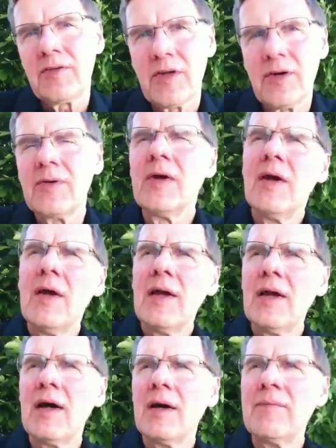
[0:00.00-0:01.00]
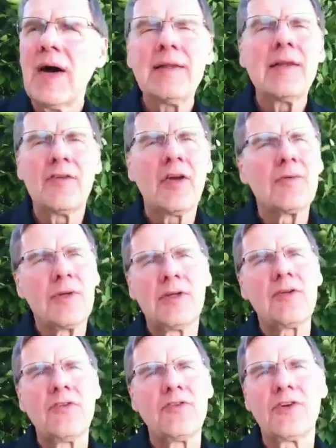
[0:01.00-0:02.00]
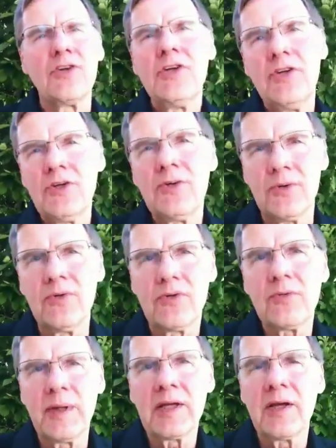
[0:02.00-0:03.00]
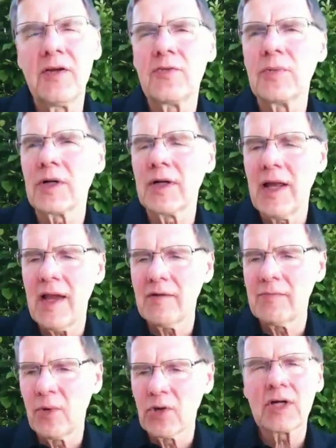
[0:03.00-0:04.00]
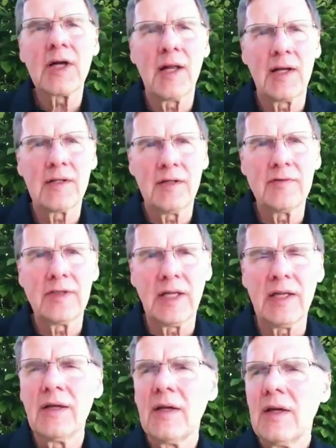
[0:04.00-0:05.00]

So um, I think generally this is good news because we're going to have more connectivity.